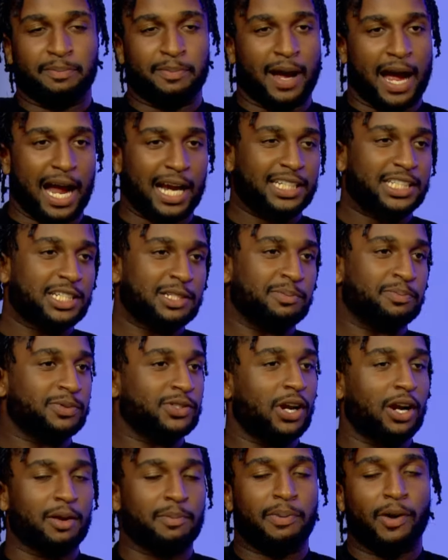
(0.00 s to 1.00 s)
I just
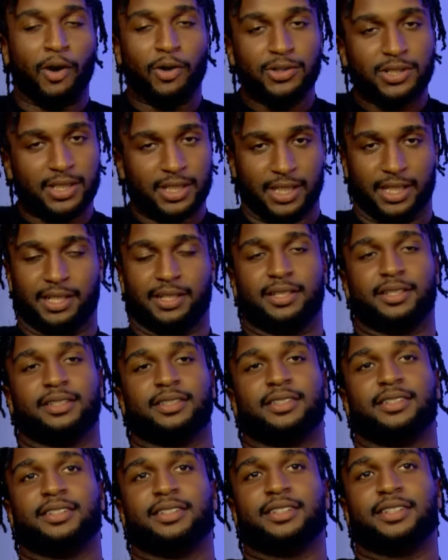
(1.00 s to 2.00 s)
started posting it
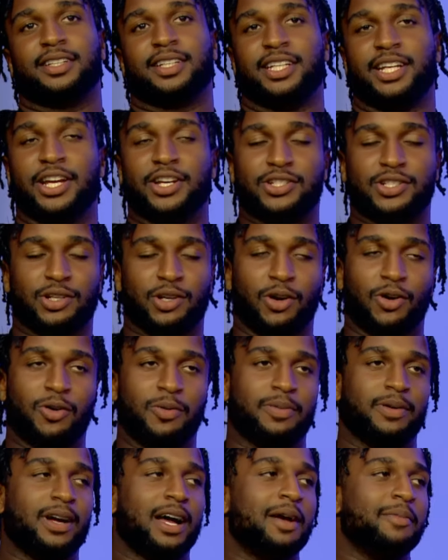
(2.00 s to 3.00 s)
years ago,
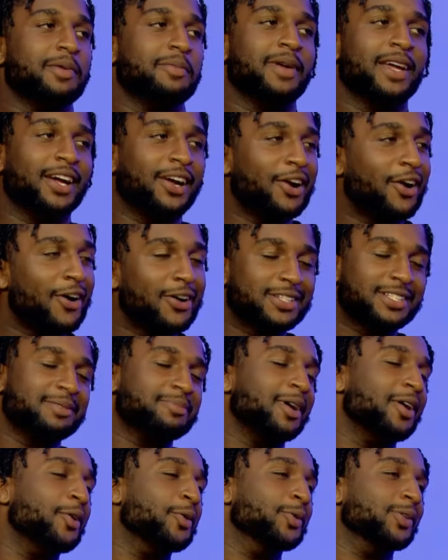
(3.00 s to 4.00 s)
bro. Mm-hmm. I've been making content my whole